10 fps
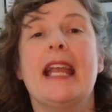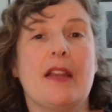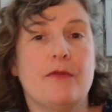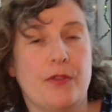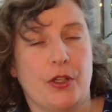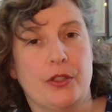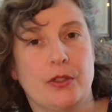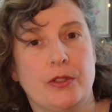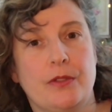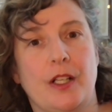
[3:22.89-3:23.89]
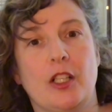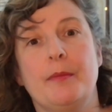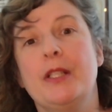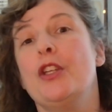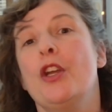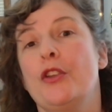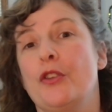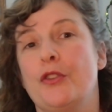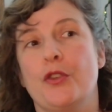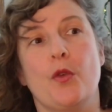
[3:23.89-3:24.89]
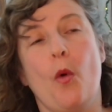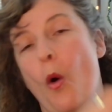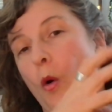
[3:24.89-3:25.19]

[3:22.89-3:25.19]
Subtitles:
In vertical development, you do